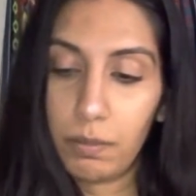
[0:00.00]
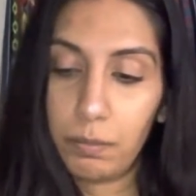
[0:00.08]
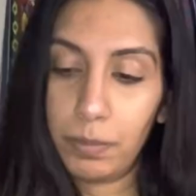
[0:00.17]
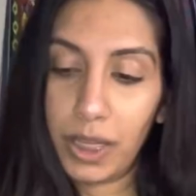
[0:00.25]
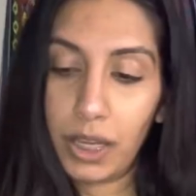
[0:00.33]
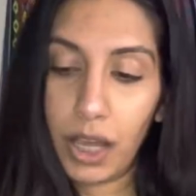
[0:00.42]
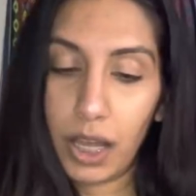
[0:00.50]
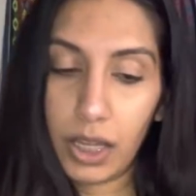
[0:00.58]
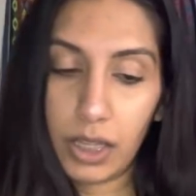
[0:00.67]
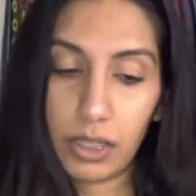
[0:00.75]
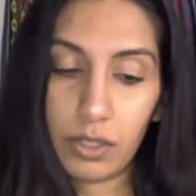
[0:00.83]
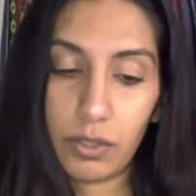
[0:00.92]

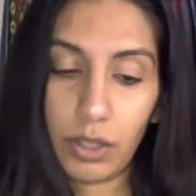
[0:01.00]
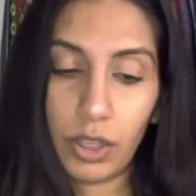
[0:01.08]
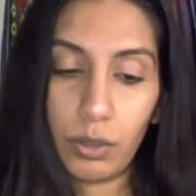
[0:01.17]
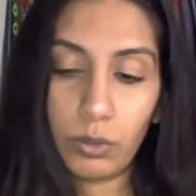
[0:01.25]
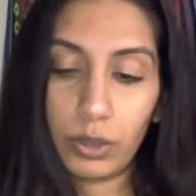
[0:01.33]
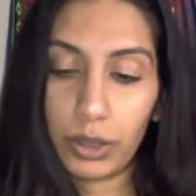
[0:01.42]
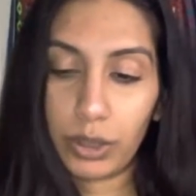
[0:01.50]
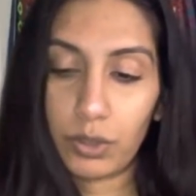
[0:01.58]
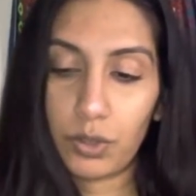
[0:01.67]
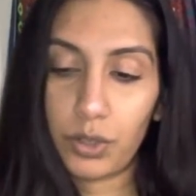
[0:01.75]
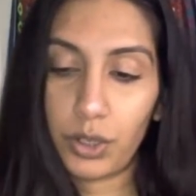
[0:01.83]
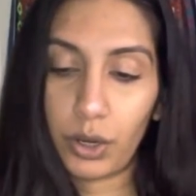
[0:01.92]
because you
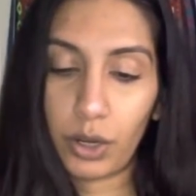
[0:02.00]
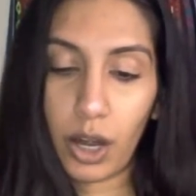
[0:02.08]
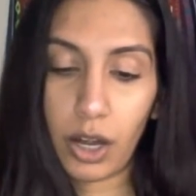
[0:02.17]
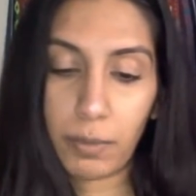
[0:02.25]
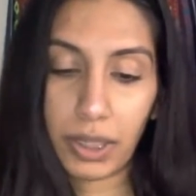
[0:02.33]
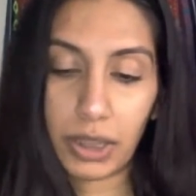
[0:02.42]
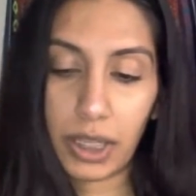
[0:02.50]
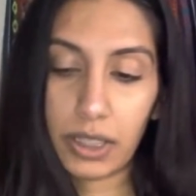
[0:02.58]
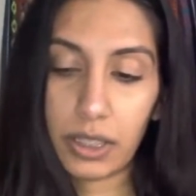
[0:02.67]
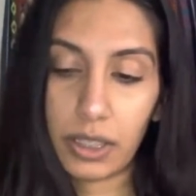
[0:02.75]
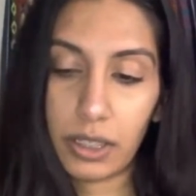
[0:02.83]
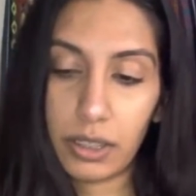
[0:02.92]
learned your karmic
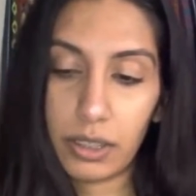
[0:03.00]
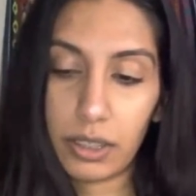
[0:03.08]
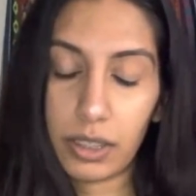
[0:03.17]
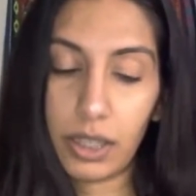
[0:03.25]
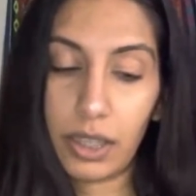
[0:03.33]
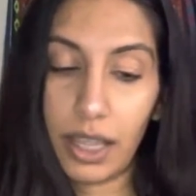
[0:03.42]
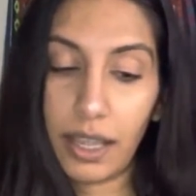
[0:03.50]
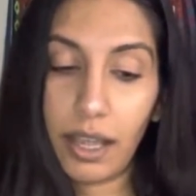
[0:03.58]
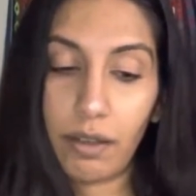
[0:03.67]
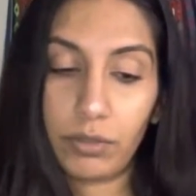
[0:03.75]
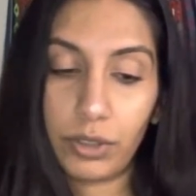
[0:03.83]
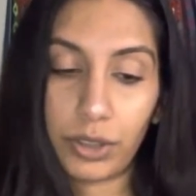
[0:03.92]
lessons and they
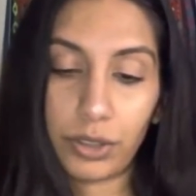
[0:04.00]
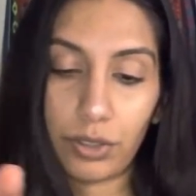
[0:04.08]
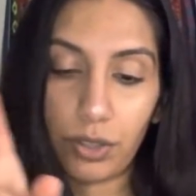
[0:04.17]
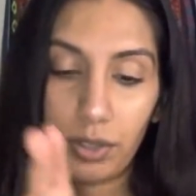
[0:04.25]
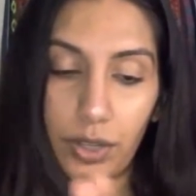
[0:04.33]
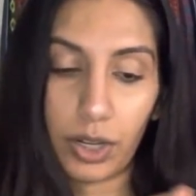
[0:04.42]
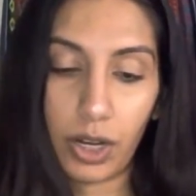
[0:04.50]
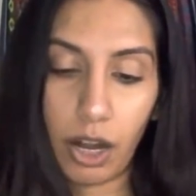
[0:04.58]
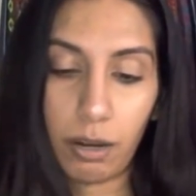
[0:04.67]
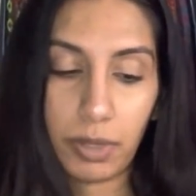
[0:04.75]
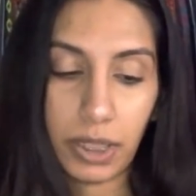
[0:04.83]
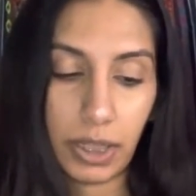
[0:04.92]
have learned their
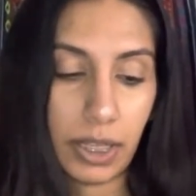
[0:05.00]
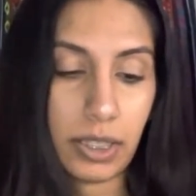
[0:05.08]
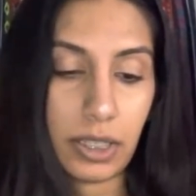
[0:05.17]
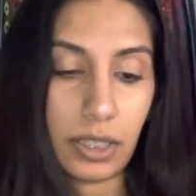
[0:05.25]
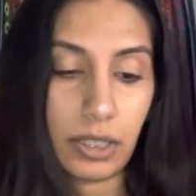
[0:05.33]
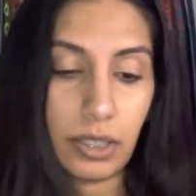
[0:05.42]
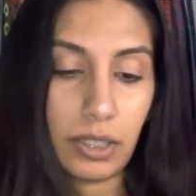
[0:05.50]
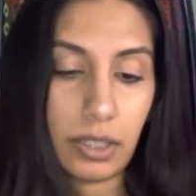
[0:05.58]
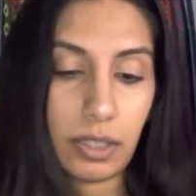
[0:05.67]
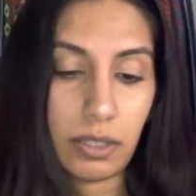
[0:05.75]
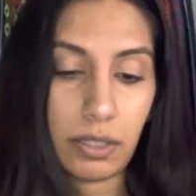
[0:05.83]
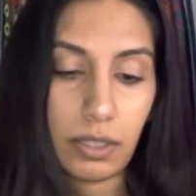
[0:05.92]
karmic
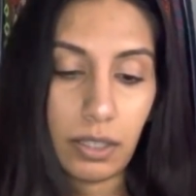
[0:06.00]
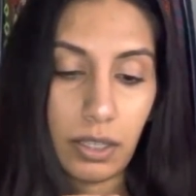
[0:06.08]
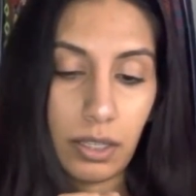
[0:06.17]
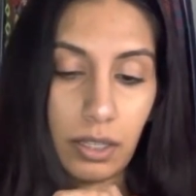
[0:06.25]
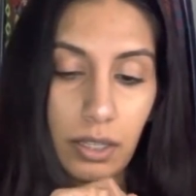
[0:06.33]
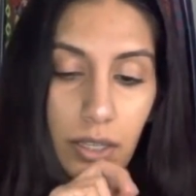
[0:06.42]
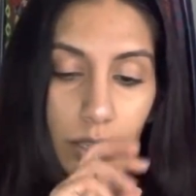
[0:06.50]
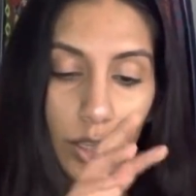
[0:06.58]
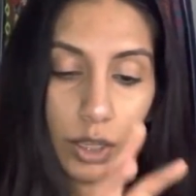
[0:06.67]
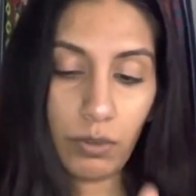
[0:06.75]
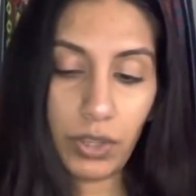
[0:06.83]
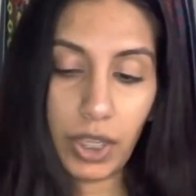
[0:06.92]
lessons. You've